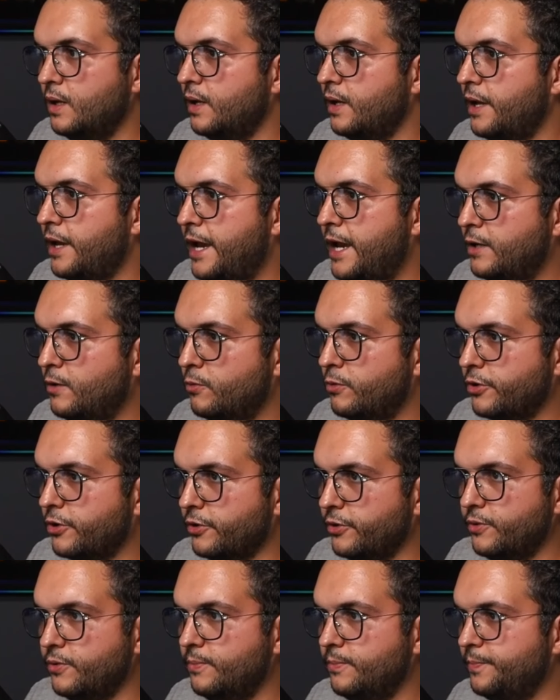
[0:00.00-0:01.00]
And we're
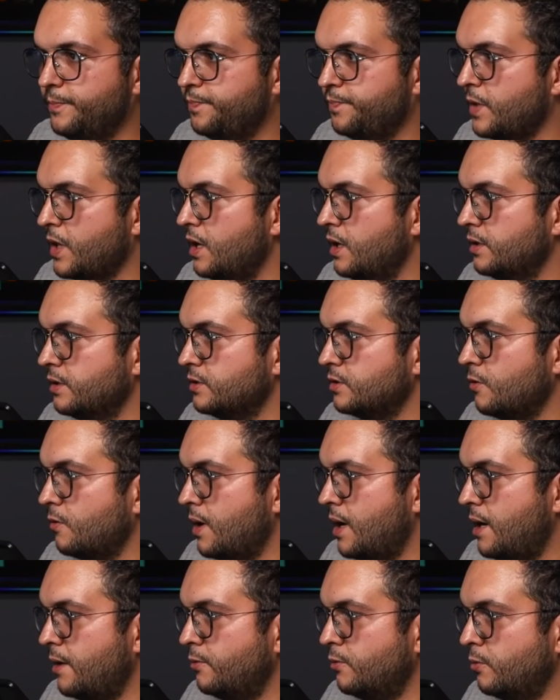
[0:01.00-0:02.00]
good.
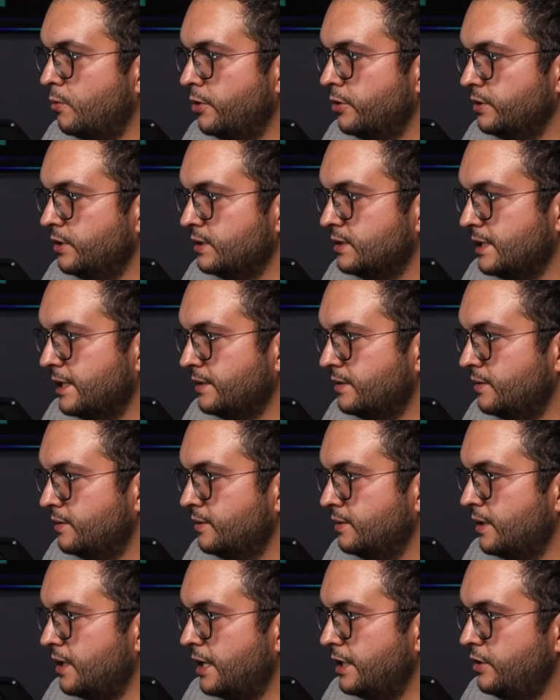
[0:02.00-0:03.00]
So our world is lit,
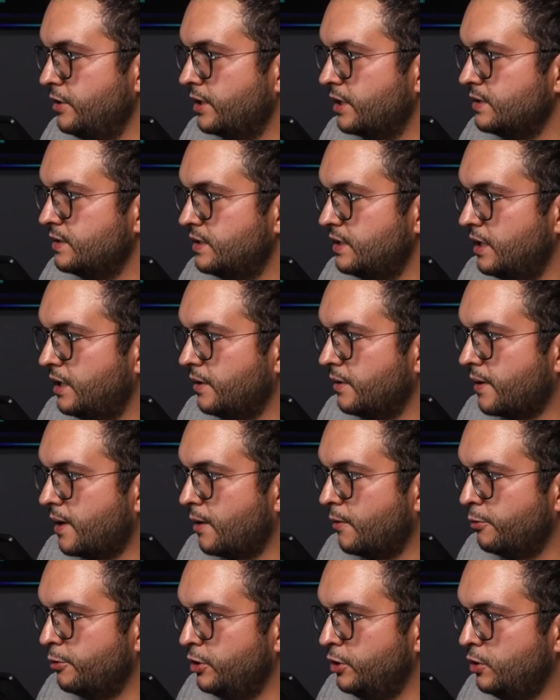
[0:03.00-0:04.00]
and you can see here
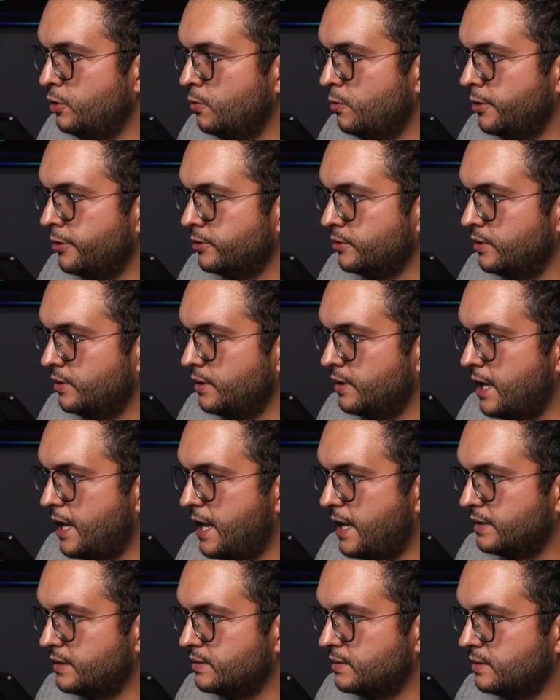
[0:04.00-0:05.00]
our new world
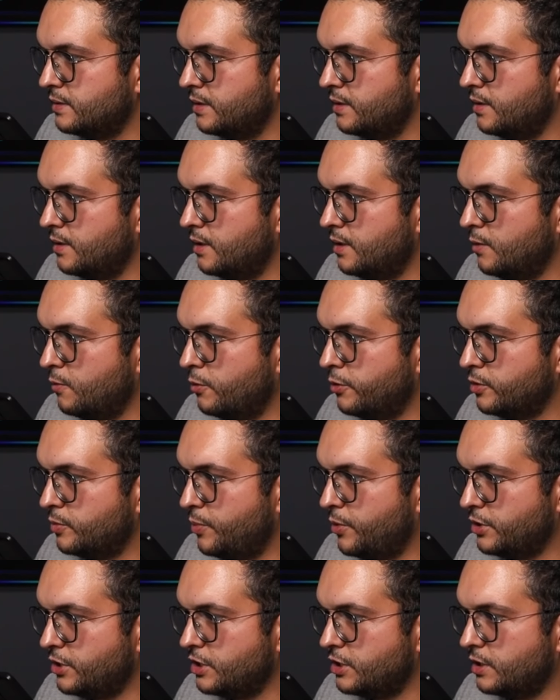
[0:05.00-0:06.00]
has a world
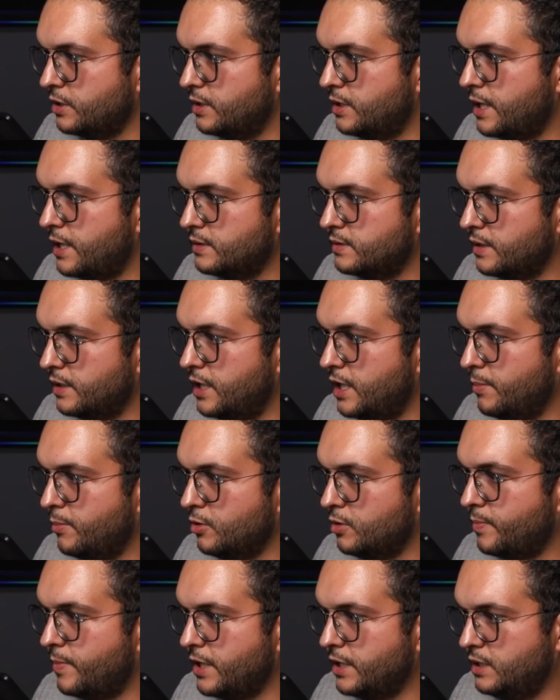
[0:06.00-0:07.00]
partition that is
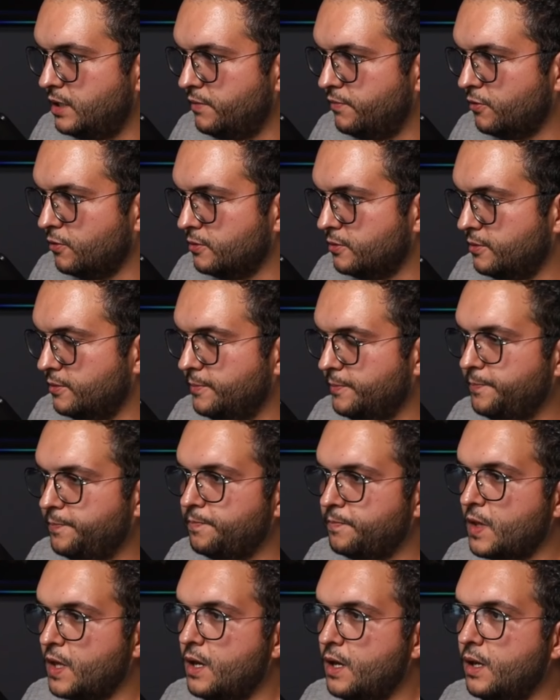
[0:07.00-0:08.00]
enabled by default.
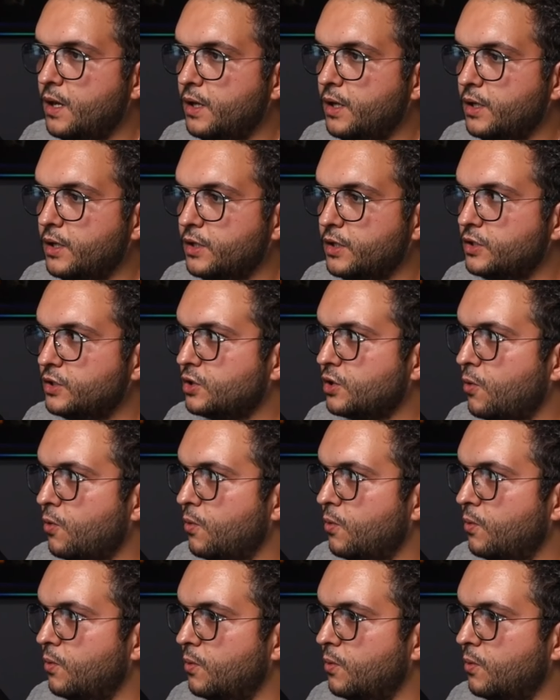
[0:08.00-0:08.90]
So